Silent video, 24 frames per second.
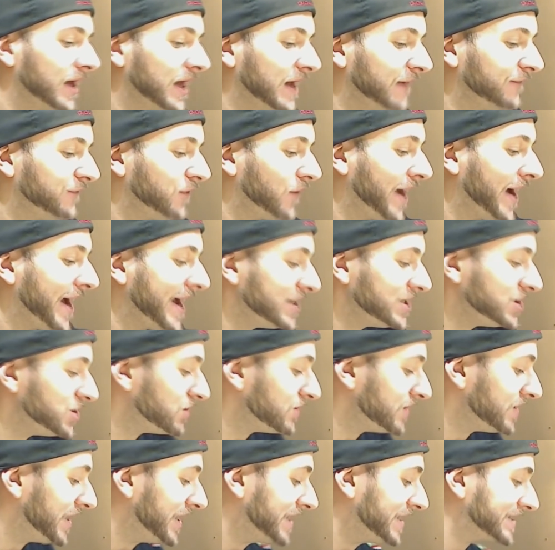If your head
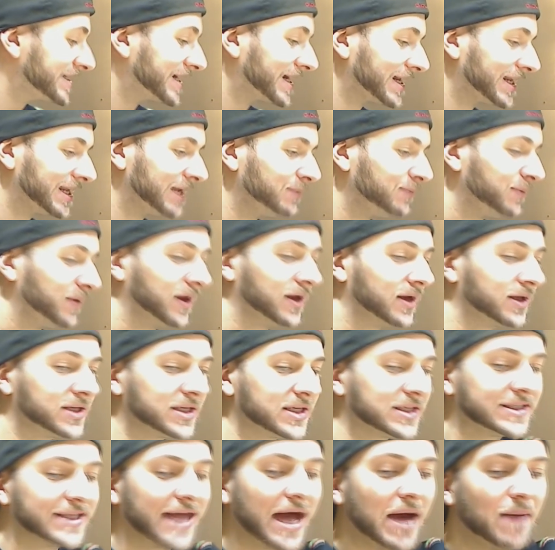unit is clipping,
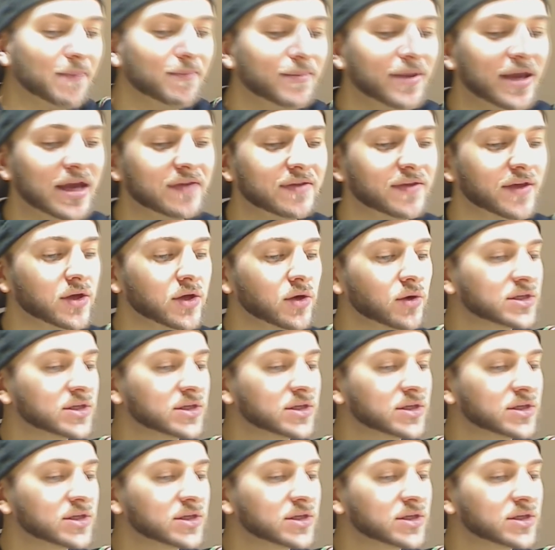does that mean that your